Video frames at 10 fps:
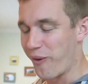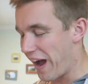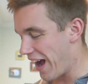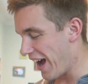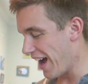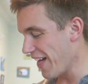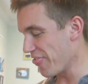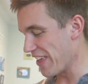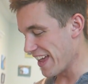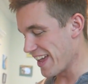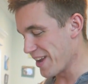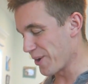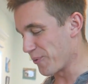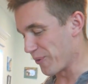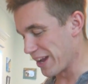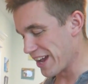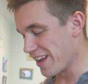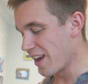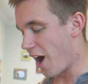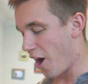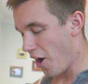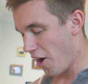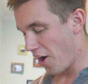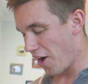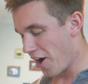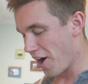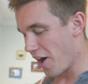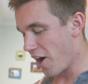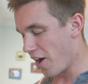I think we are.